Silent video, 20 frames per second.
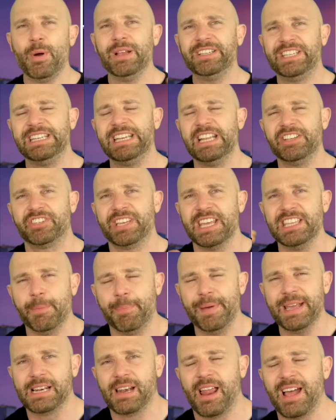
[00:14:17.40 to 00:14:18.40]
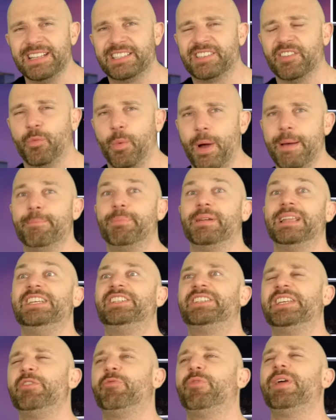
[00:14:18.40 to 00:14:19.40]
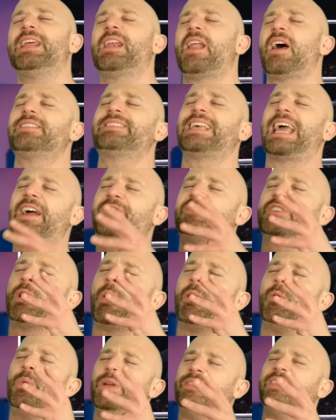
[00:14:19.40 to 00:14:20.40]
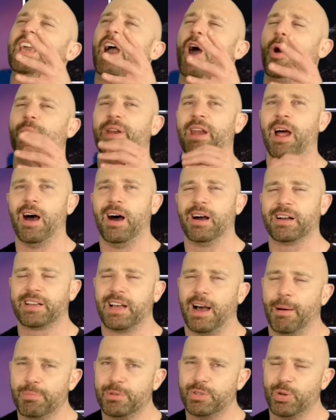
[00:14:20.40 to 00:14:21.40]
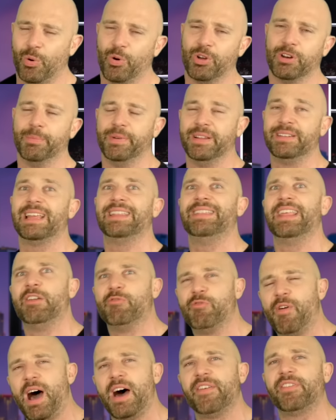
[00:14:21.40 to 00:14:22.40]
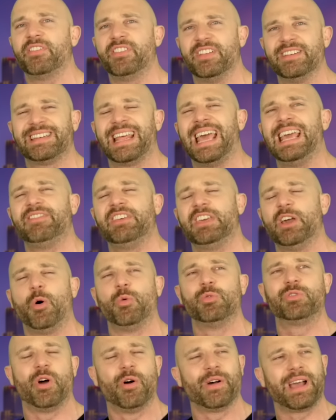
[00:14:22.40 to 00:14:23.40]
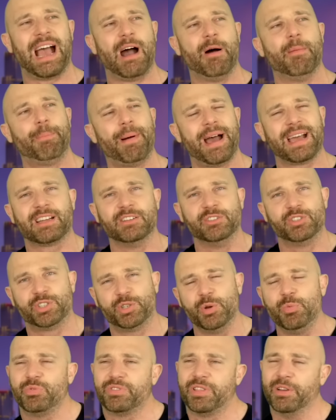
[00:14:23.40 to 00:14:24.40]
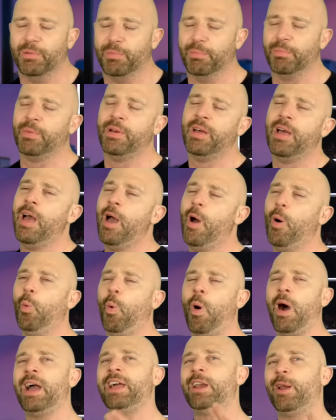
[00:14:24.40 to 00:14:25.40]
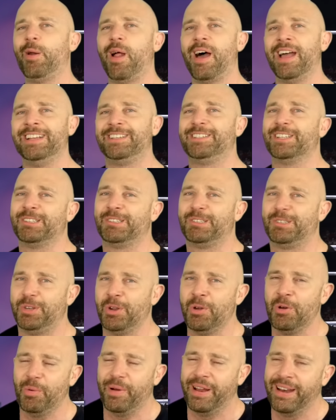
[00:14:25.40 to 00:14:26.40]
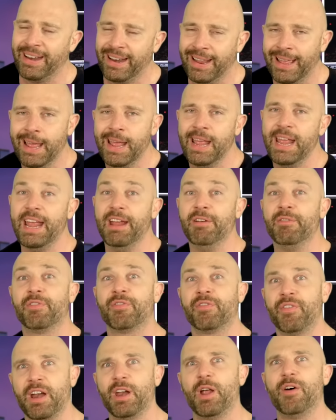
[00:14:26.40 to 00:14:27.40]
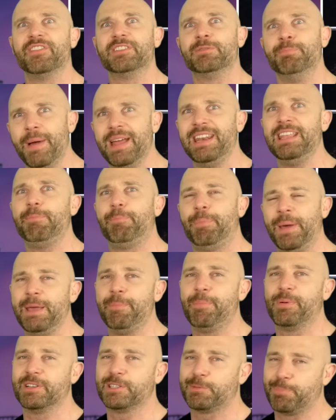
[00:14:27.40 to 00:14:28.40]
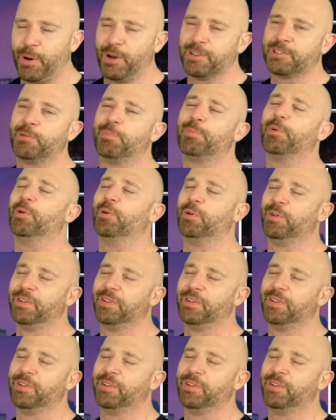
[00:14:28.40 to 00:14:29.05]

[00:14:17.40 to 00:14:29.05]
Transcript: when she did see the big lights of Wembley, she realised I have to go and win the Owen Hart Cup tournament, and then rather than take the old dog out back and shoot them, why don't I just do it in front of as many people as possible?